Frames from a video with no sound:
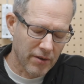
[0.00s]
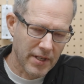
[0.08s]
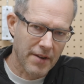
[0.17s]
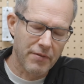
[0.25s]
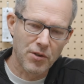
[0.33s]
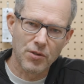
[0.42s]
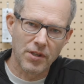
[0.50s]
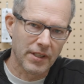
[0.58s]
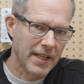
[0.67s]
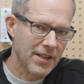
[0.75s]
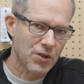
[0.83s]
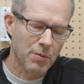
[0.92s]
I'd never used the
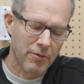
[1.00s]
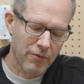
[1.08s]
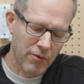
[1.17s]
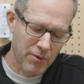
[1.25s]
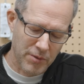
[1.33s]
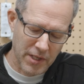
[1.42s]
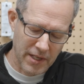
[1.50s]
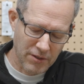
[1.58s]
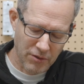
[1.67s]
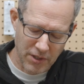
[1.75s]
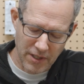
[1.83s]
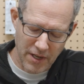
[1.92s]
laser before. It was an
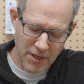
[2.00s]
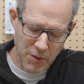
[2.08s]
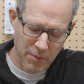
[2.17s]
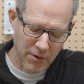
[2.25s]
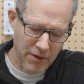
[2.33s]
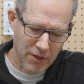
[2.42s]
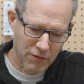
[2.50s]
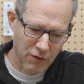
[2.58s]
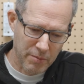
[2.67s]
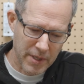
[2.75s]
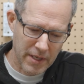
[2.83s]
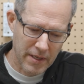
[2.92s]
interesting experience
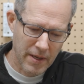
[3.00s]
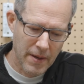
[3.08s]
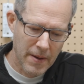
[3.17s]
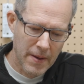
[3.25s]
for me.